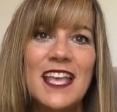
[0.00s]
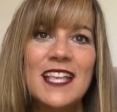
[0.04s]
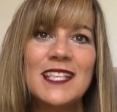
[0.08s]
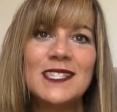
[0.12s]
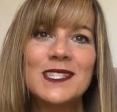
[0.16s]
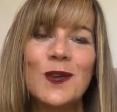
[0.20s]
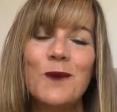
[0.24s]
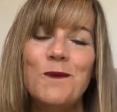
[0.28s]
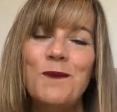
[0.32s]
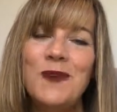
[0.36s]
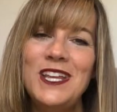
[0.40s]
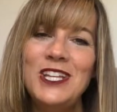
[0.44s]

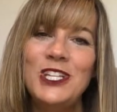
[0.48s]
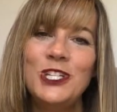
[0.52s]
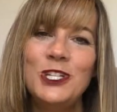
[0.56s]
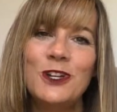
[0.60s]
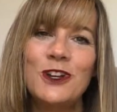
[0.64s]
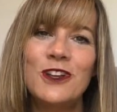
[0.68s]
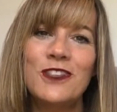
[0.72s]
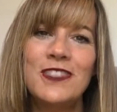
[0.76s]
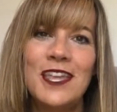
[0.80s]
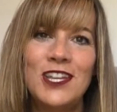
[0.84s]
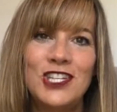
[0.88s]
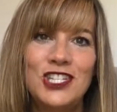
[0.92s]
So be
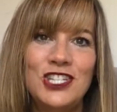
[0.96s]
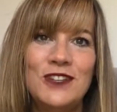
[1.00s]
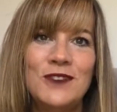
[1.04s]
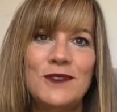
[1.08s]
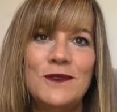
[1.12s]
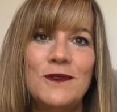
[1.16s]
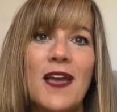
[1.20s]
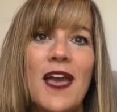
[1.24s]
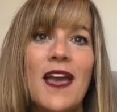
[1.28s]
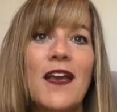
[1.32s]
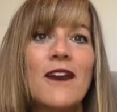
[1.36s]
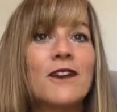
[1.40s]
sure that
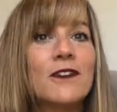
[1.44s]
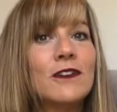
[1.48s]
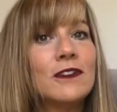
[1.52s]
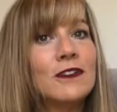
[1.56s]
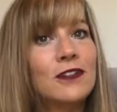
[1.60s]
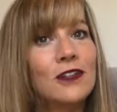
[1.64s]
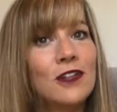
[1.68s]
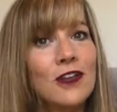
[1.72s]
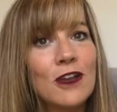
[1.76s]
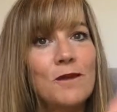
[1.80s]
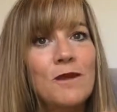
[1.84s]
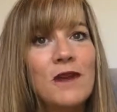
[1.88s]
you
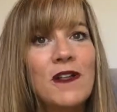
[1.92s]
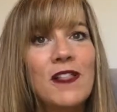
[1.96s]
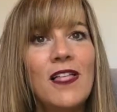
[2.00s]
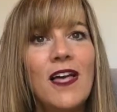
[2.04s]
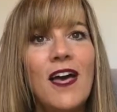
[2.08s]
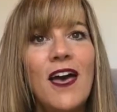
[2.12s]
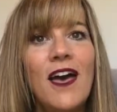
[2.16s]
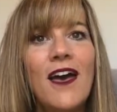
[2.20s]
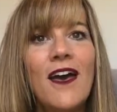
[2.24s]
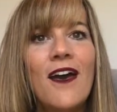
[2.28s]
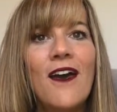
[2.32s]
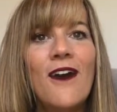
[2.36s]
look
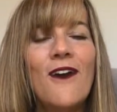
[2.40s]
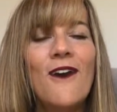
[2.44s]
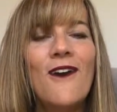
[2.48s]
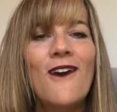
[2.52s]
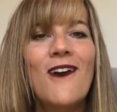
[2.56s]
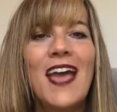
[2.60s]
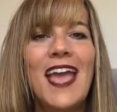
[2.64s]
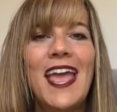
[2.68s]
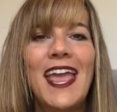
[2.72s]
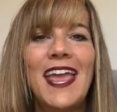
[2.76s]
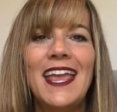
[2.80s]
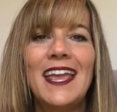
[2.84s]

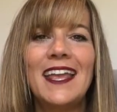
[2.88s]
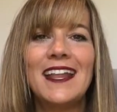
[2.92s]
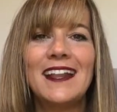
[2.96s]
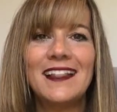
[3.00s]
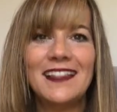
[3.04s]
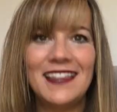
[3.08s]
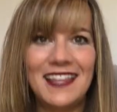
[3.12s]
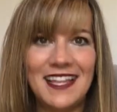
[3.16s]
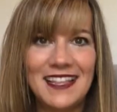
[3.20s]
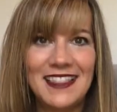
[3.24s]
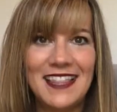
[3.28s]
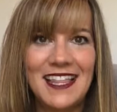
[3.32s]
below and
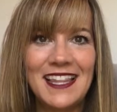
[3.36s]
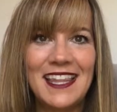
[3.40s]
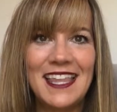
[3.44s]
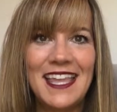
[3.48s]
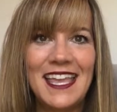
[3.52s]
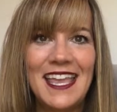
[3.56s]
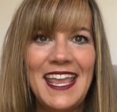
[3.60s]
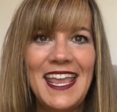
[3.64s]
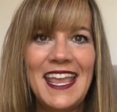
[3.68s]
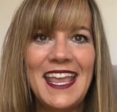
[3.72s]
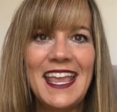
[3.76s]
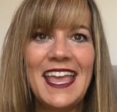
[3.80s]
click the
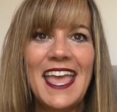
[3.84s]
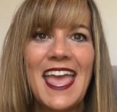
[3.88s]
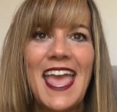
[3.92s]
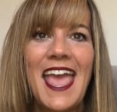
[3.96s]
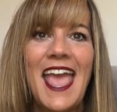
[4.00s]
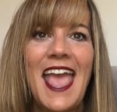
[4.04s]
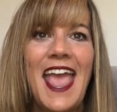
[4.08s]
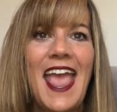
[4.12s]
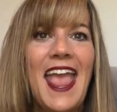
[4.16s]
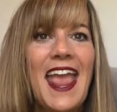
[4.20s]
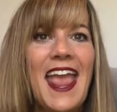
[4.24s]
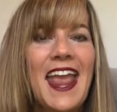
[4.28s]
link,
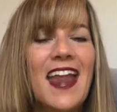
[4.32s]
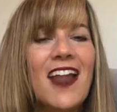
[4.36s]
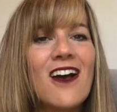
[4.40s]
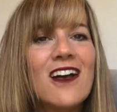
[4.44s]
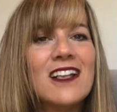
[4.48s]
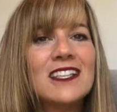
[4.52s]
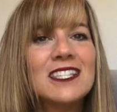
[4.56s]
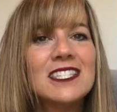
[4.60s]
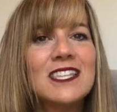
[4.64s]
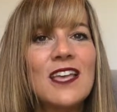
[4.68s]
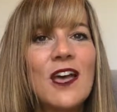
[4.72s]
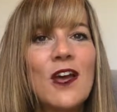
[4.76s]
and
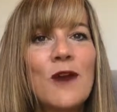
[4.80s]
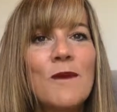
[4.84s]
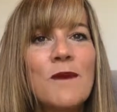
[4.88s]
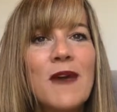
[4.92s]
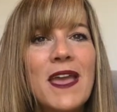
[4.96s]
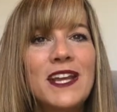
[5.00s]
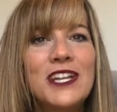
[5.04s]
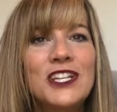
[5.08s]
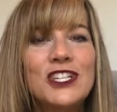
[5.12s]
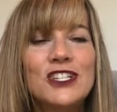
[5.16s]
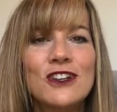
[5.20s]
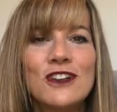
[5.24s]
also
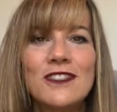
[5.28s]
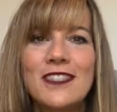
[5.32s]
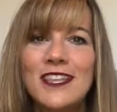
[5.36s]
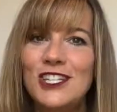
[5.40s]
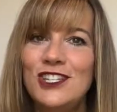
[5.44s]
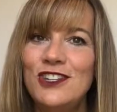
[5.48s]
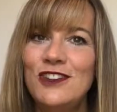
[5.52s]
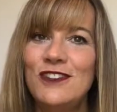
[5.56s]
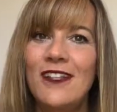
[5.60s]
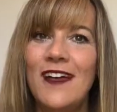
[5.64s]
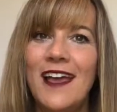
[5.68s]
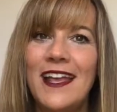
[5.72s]
make sure
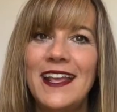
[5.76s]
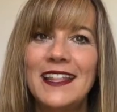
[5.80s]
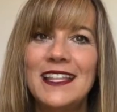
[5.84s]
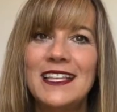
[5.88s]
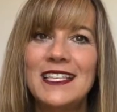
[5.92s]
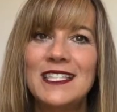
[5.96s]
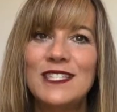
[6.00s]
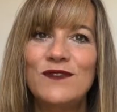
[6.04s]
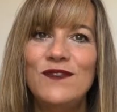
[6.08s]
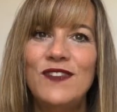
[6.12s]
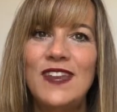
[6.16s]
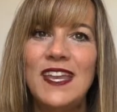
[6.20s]
that you like
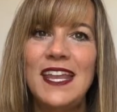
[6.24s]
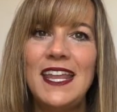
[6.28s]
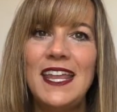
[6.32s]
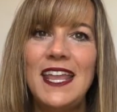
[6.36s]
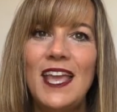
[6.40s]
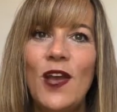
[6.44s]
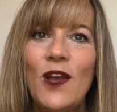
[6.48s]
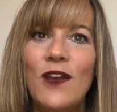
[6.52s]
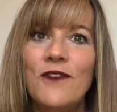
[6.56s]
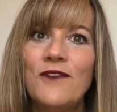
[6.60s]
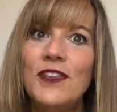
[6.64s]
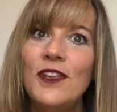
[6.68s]
this
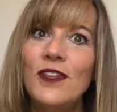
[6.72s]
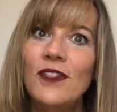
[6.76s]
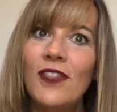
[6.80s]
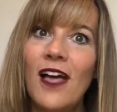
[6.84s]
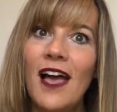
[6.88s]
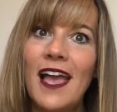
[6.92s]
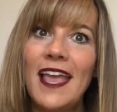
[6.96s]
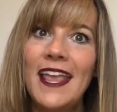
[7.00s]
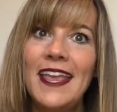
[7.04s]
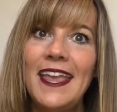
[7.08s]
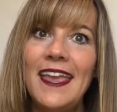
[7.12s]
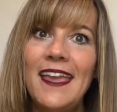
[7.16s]
video. If you
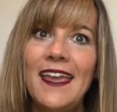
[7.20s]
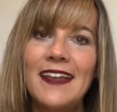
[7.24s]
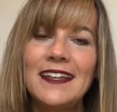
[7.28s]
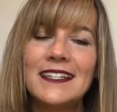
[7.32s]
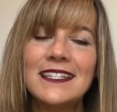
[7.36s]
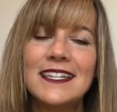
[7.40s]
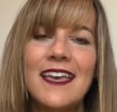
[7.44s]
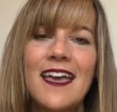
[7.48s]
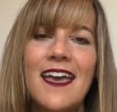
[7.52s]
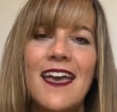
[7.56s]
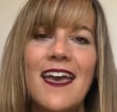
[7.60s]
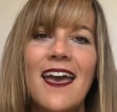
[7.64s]
like it,